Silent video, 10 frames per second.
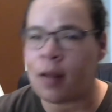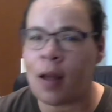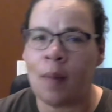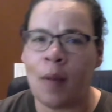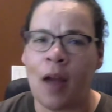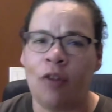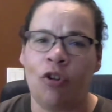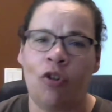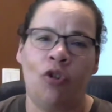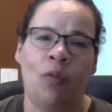time I
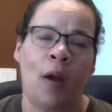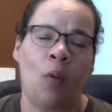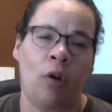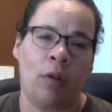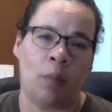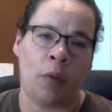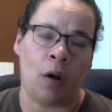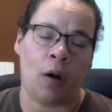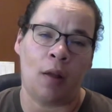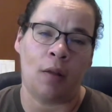showed you my works in
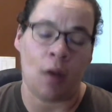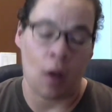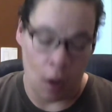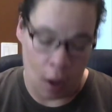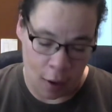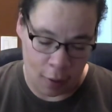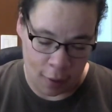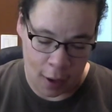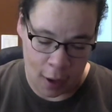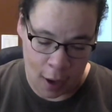progress, I
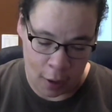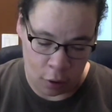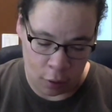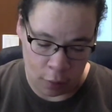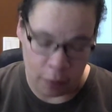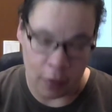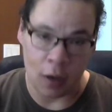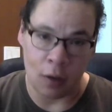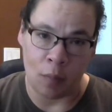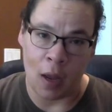said I couldn't
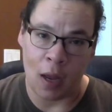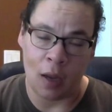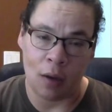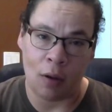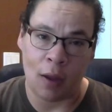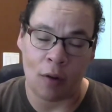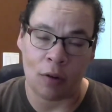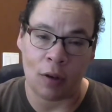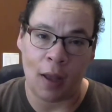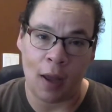find my
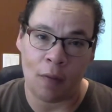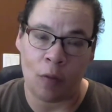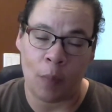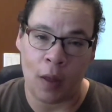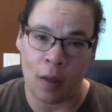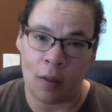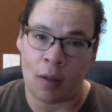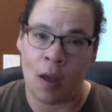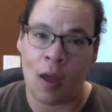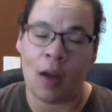counted canvas
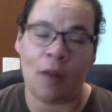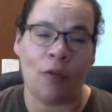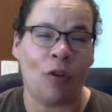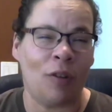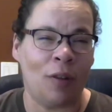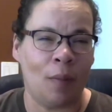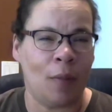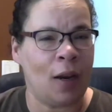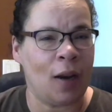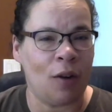piece, and of course the
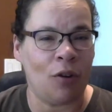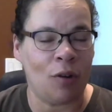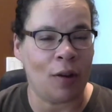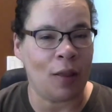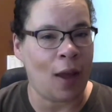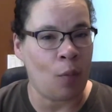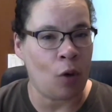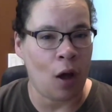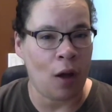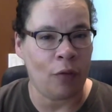minute I turned the camera
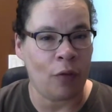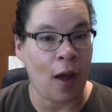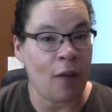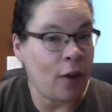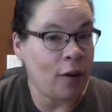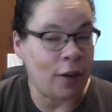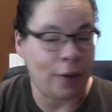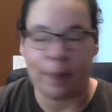off, I found it.